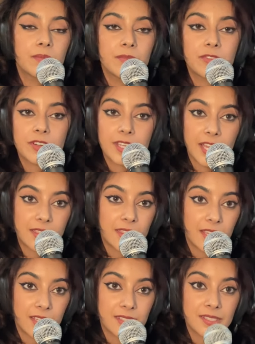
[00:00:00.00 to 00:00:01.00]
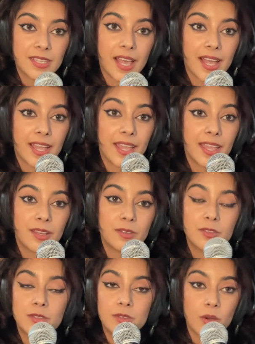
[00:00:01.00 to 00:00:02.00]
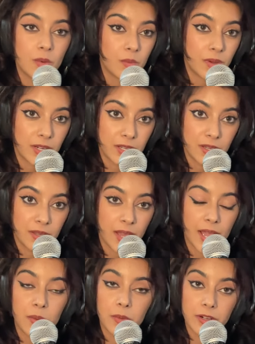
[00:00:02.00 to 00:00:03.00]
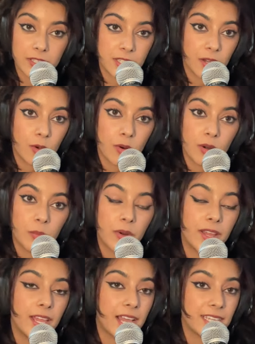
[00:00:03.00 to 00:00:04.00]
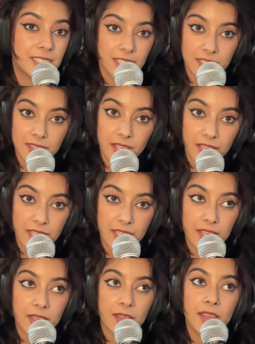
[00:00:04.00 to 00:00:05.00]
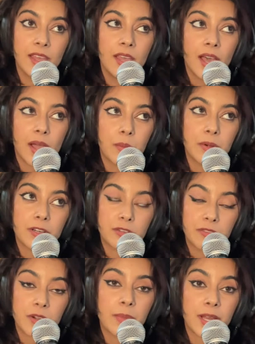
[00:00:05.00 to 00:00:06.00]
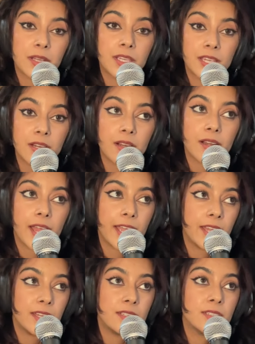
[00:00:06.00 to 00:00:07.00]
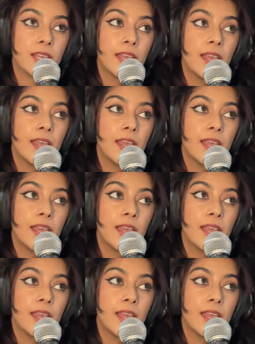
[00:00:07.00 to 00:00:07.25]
forget this. I don't want to. I worked in corporate. I didn't like it. I worked for about a year, and